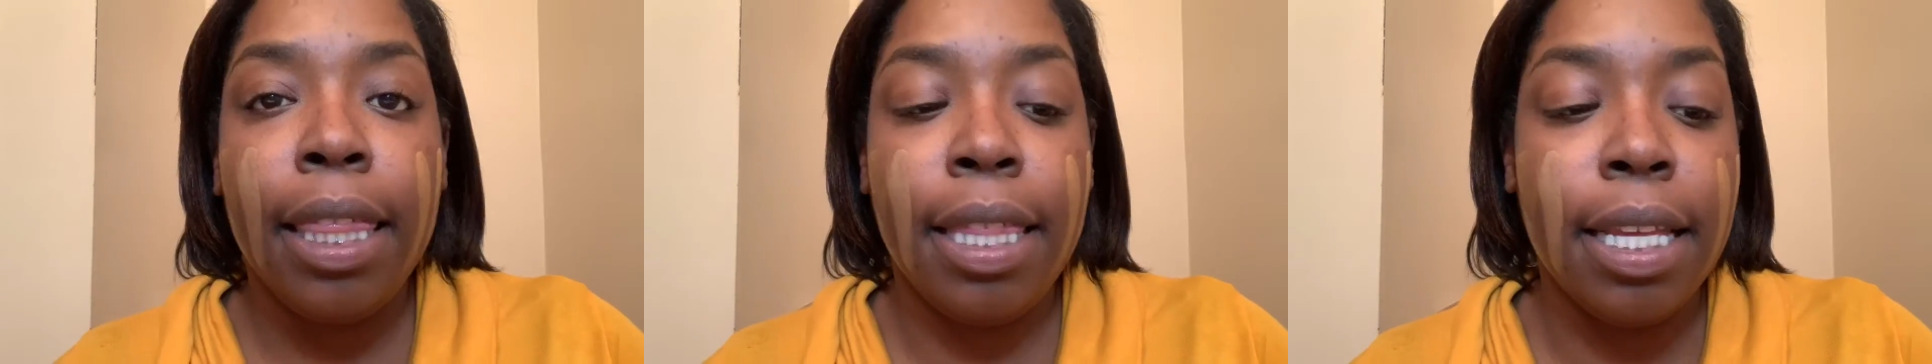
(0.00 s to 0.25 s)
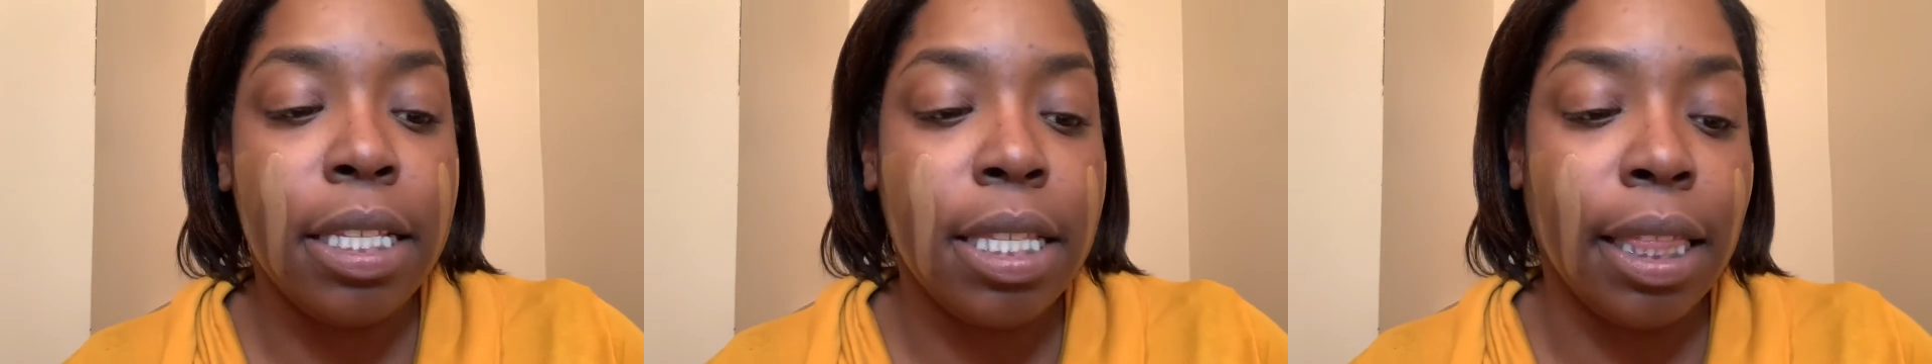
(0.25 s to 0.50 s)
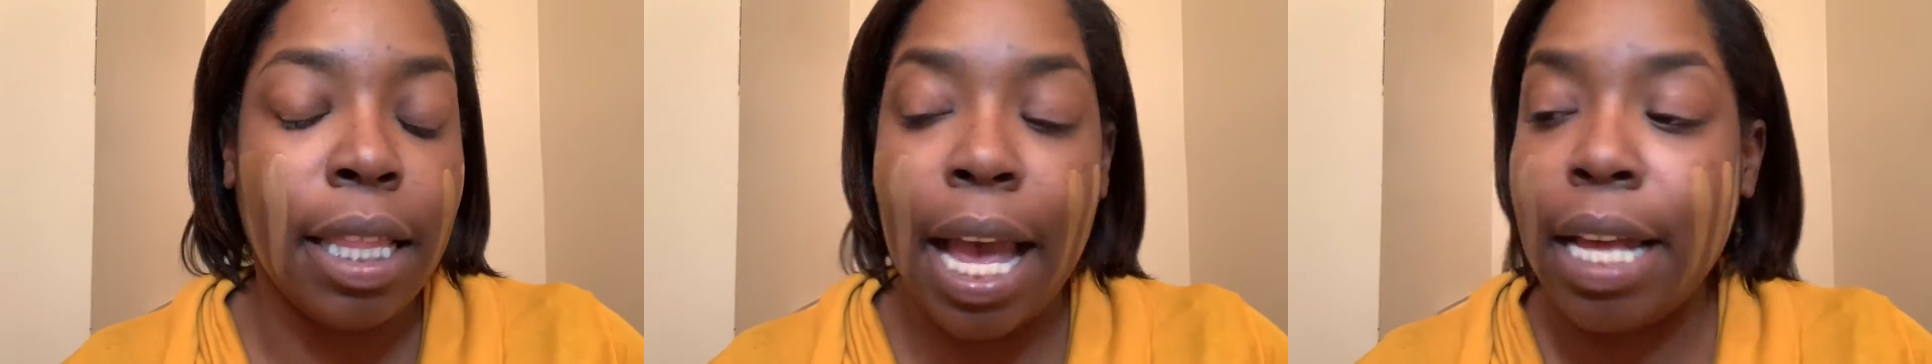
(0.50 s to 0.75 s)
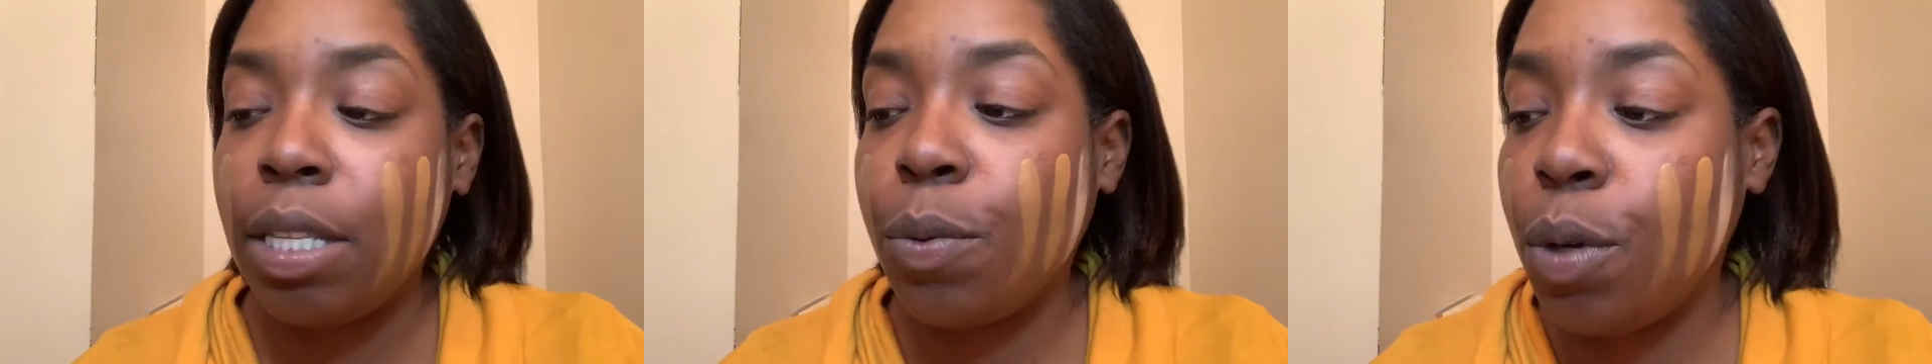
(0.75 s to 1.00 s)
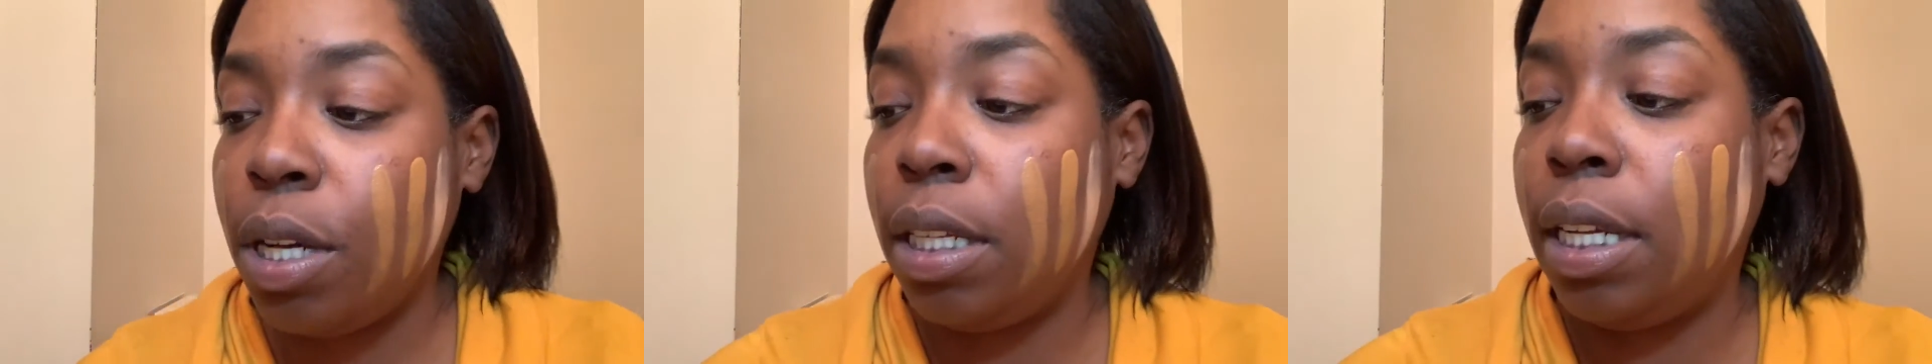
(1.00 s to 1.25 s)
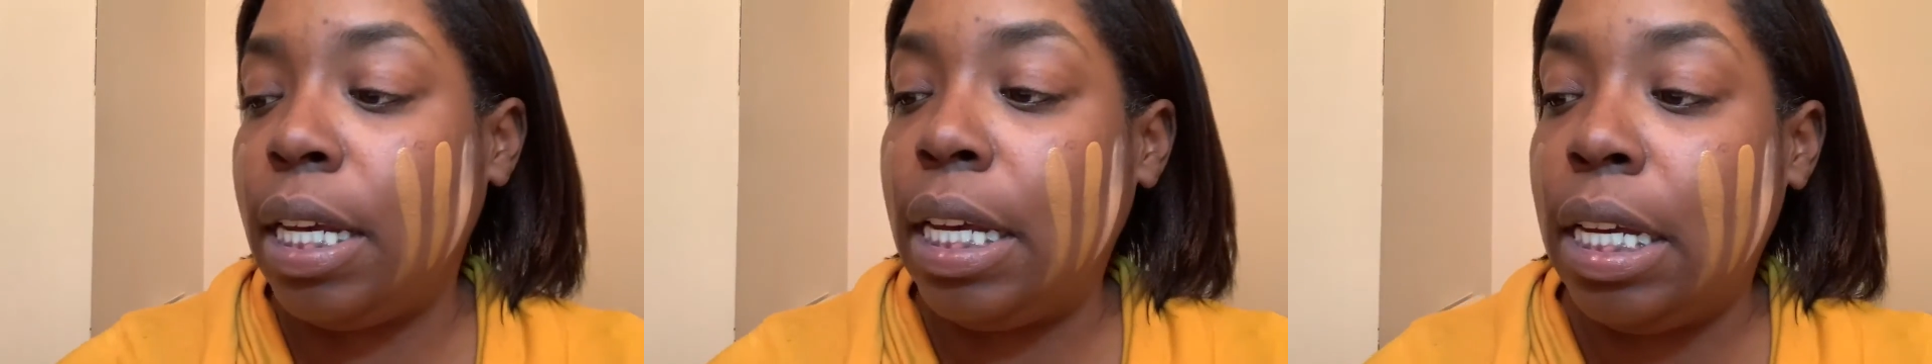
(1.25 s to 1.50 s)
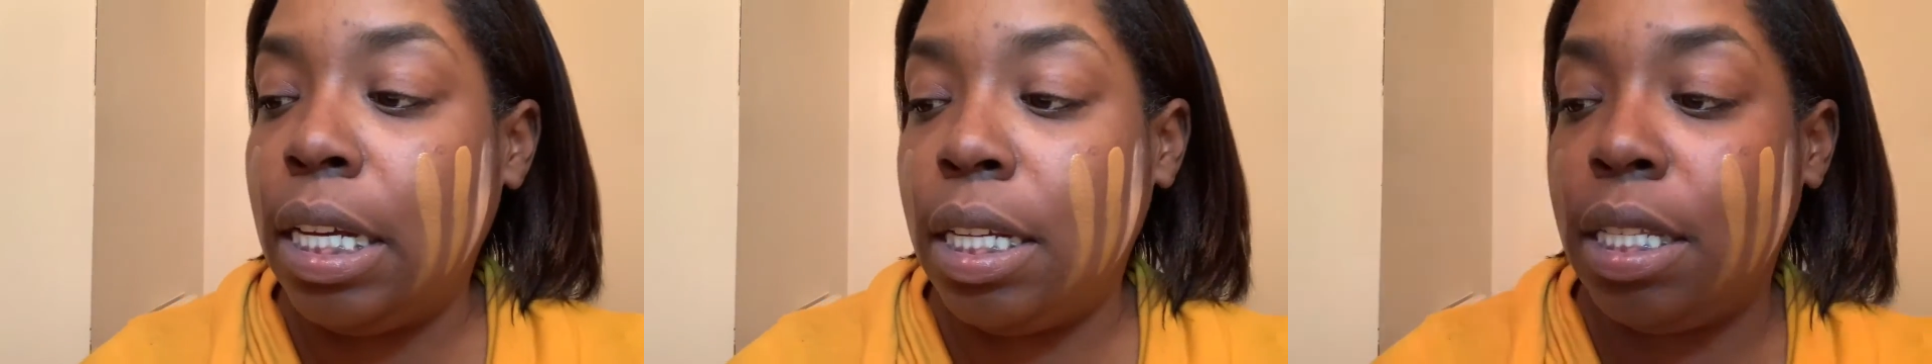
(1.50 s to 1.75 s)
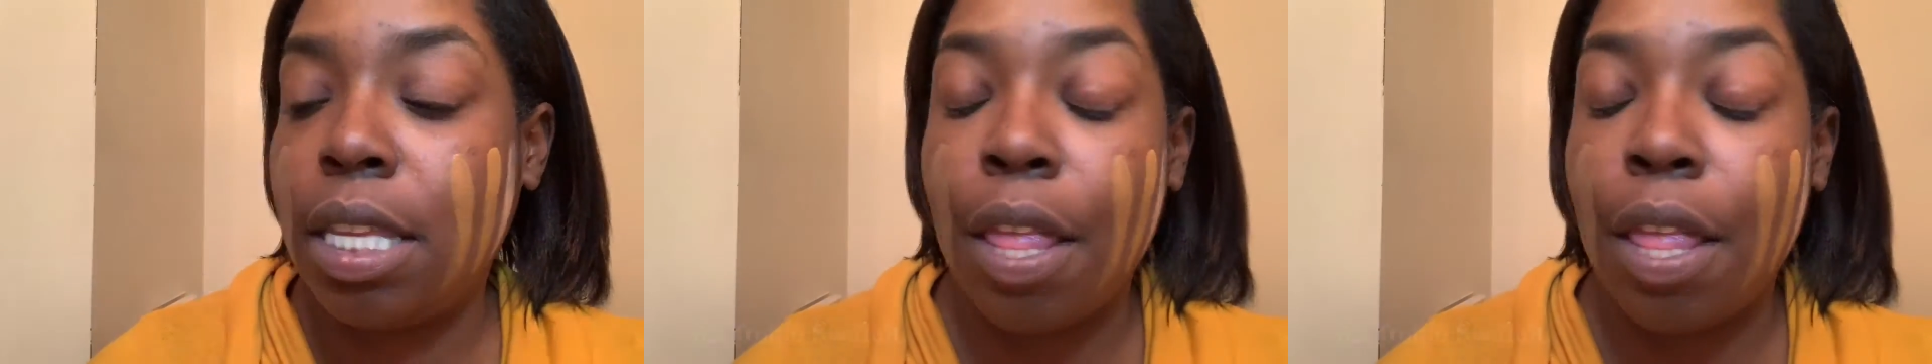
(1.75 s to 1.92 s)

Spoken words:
This last one is